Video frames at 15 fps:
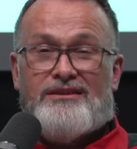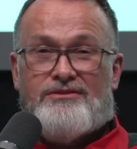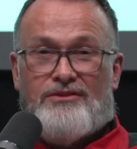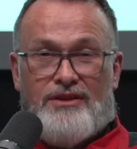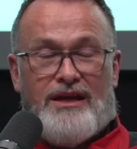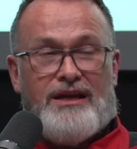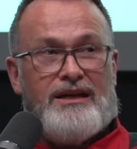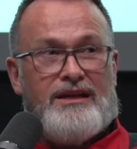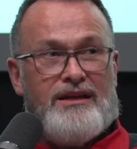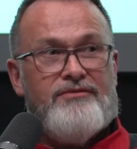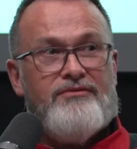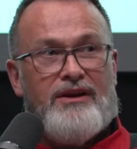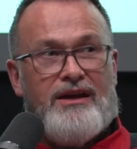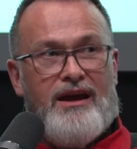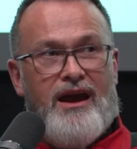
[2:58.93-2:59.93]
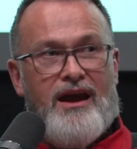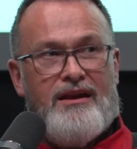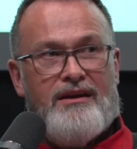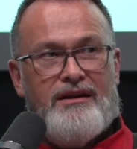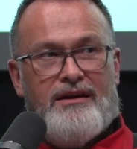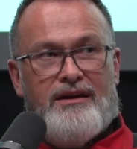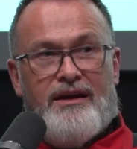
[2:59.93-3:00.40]
they can live again
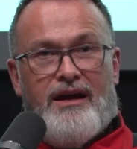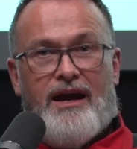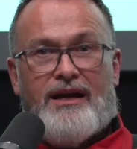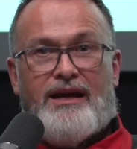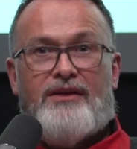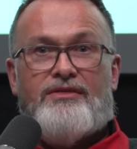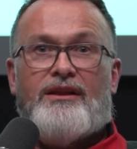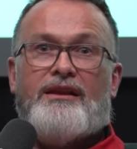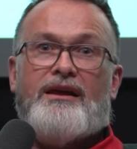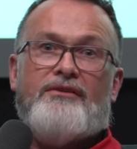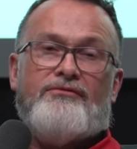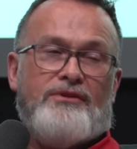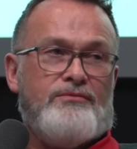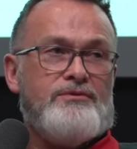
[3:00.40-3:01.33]
and get the life that was